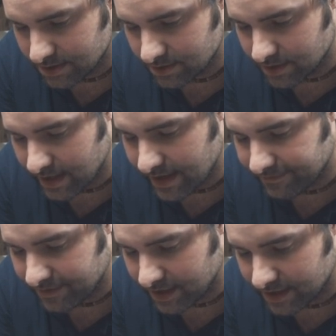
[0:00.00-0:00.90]
your
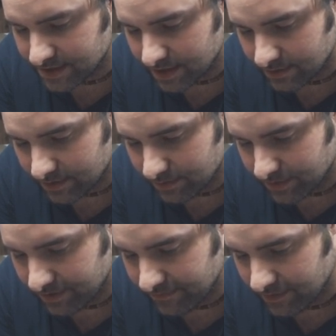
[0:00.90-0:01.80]
live cash out with
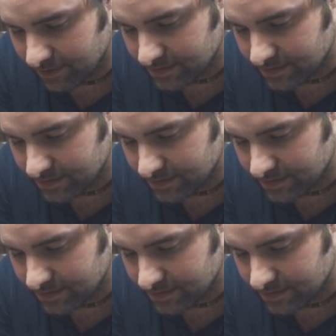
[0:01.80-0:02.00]
Money Farm